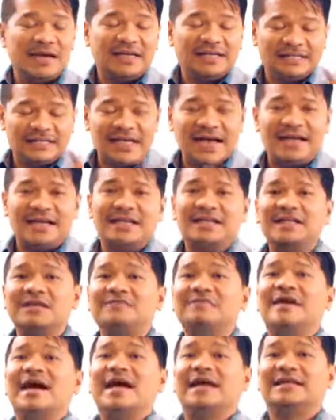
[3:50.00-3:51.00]
By studying
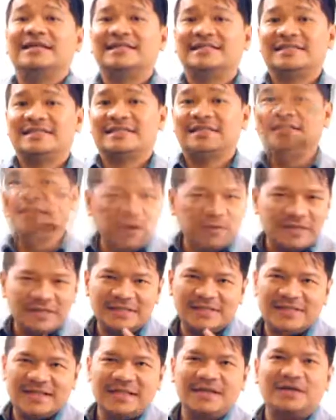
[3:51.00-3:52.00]
the facts. Our
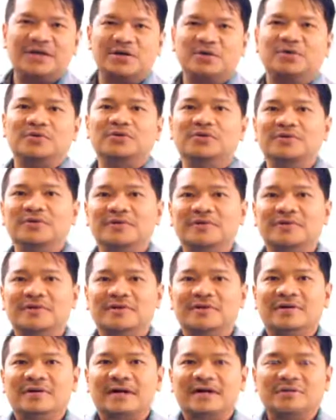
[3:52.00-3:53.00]
CEO
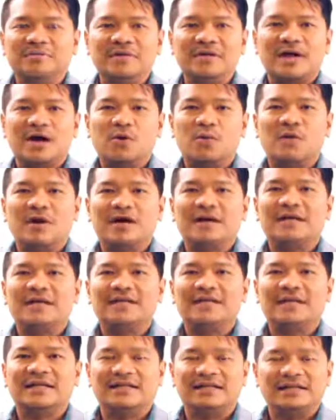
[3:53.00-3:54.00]
has been
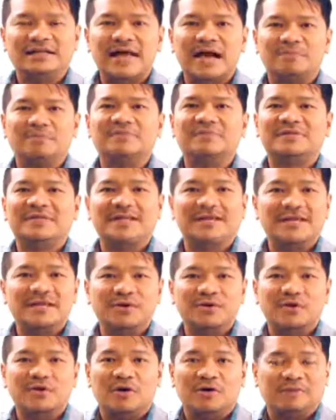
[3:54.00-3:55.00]
awarded the top
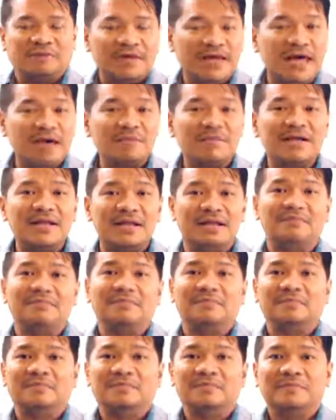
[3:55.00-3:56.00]
CEO of MLM
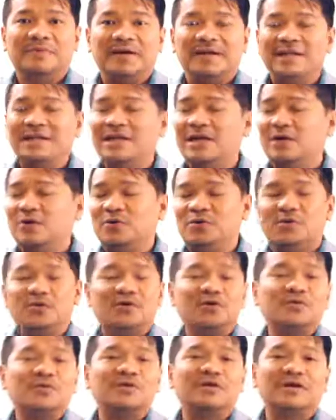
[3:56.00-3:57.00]
in the
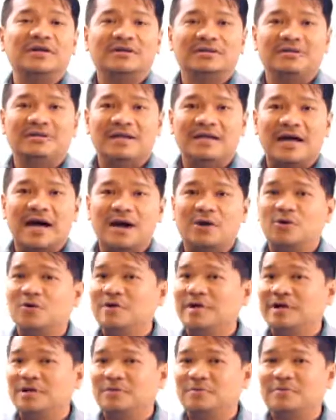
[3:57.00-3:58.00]
whole world
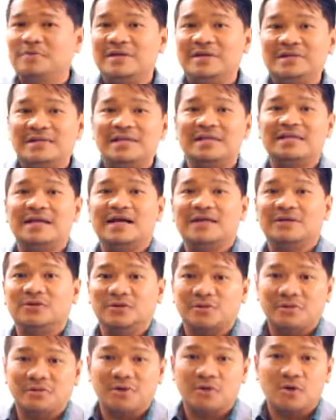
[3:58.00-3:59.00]
according to
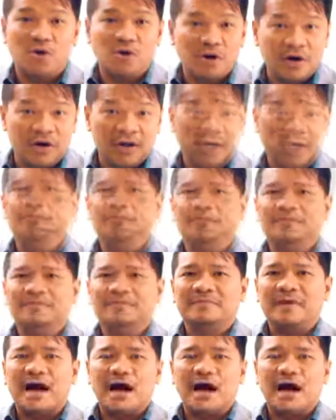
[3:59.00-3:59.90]
business.org.